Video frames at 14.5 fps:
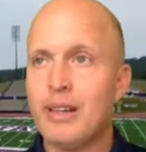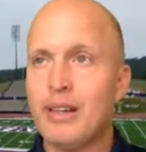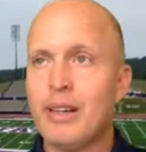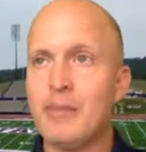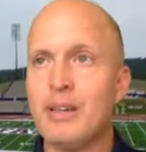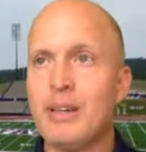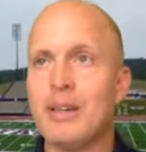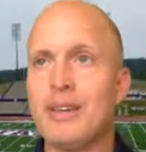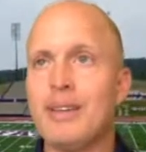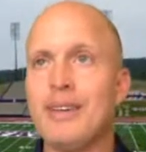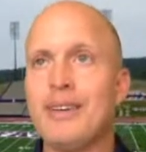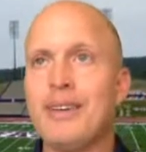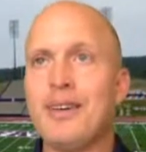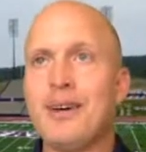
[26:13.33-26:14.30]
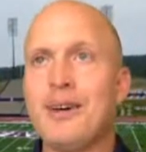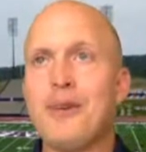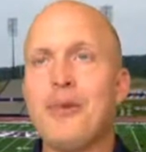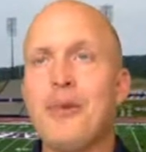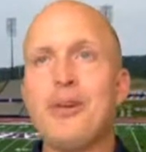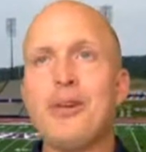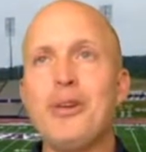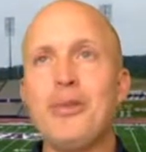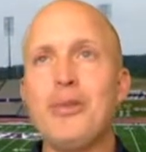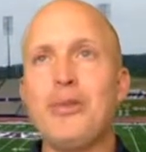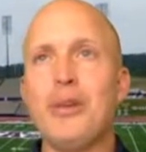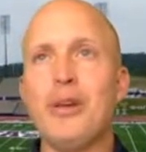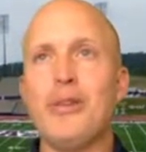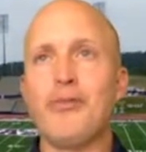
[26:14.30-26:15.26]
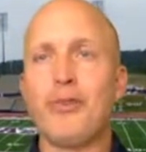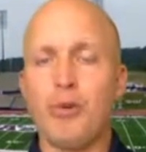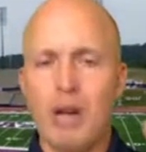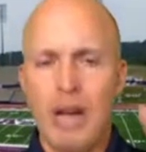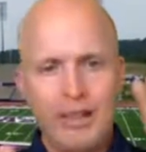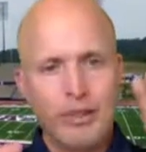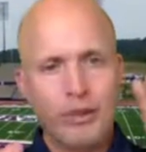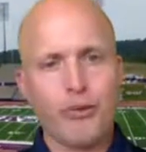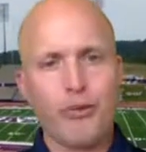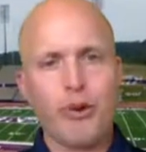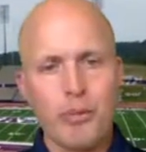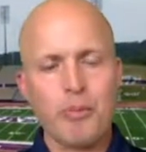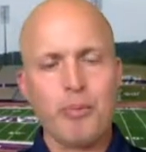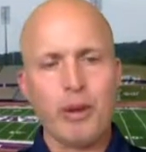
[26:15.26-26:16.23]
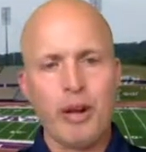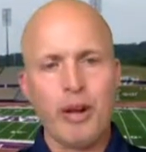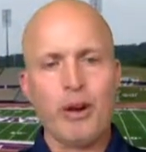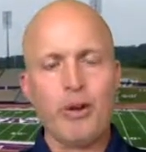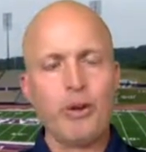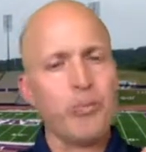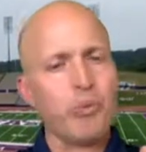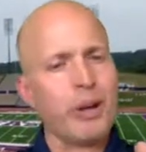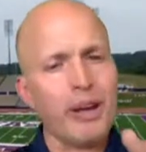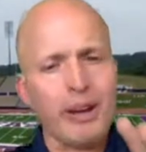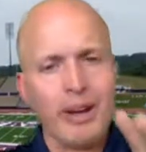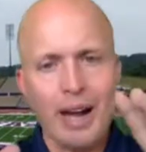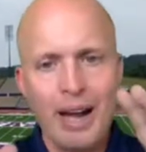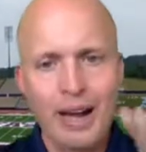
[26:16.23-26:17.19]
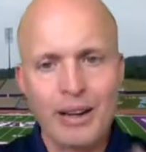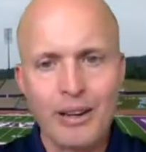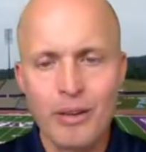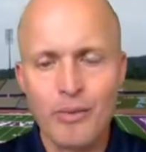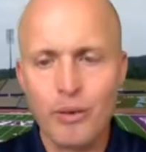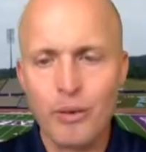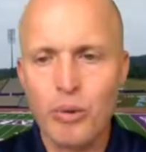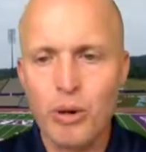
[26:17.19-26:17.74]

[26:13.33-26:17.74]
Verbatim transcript: Mm-hmm. I mean, what do you, for as a former player who played at a high level,